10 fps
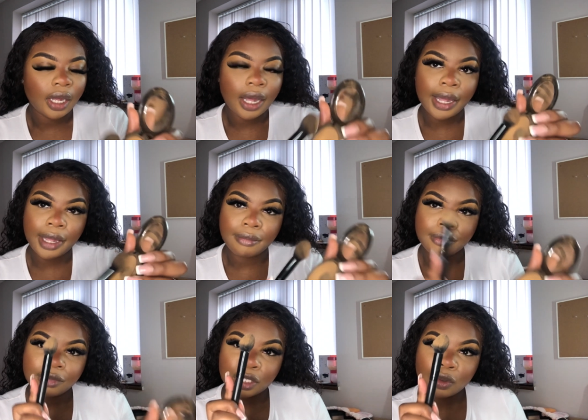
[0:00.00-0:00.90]
Um,
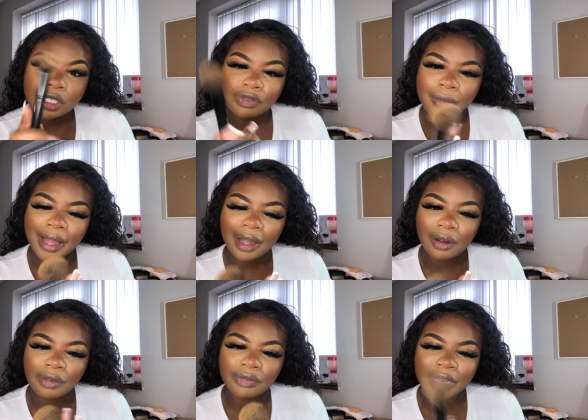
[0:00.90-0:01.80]
this one's from
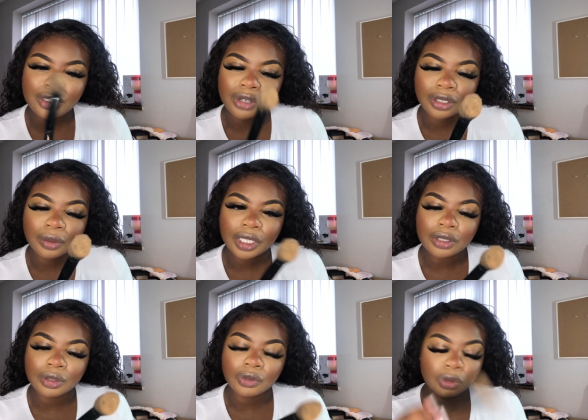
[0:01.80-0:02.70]
e.l.f. I don't know what it's
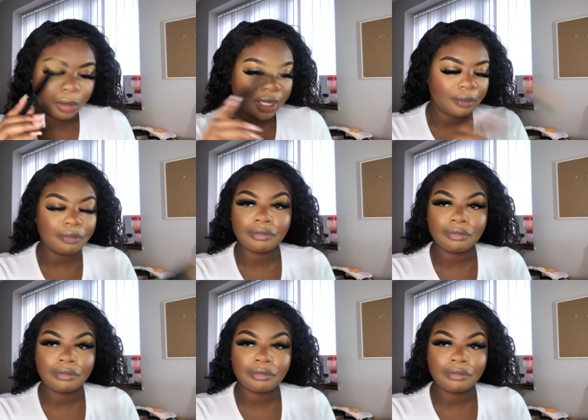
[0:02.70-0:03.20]
called, but